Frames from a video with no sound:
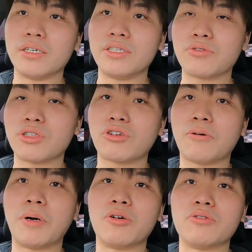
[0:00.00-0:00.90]
just want to
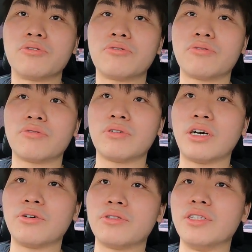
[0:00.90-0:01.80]
talk about
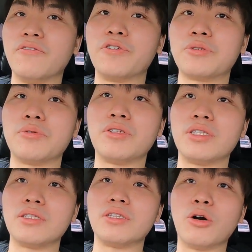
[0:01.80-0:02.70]
the difference
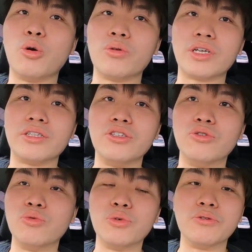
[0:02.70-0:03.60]
between the old and
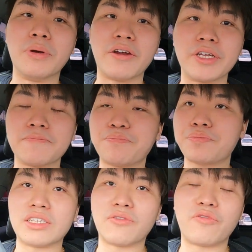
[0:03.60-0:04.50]
new wheel bearing.
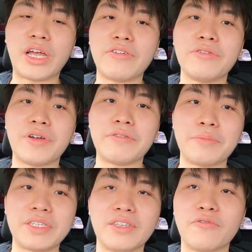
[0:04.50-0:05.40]
There's a
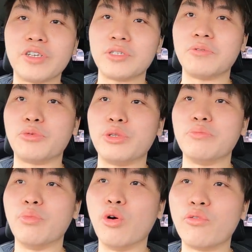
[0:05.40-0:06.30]
very big difference
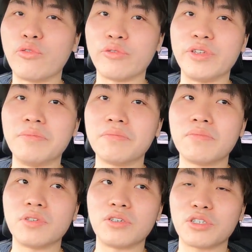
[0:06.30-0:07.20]
between both of
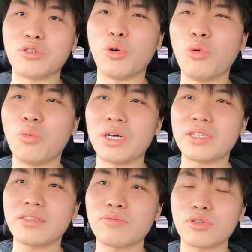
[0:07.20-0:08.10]
them because the old
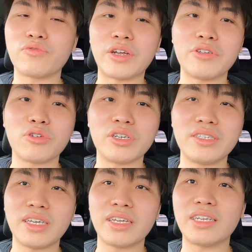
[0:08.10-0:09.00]
one was very
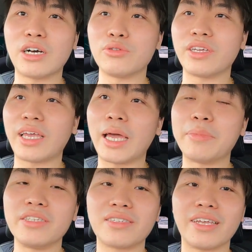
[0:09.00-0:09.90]
noisy and now the
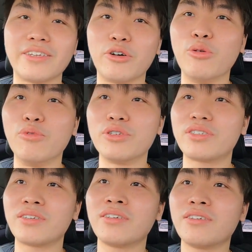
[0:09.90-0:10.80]
cabin is like
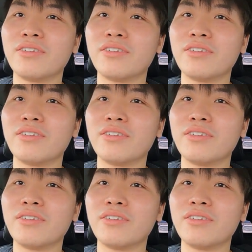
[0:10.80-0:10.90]
almost